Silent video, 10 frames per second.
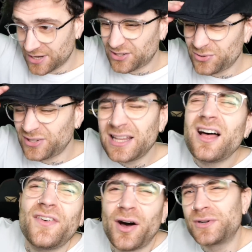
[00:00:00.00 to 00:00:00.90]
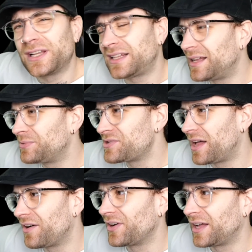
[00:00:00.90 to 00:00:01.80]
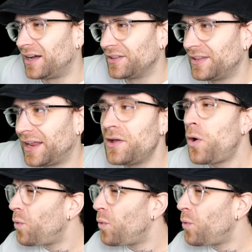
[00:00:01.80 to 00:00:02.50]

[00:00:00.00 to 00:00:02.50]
Chelsea love holding clubs in high regard, don't they?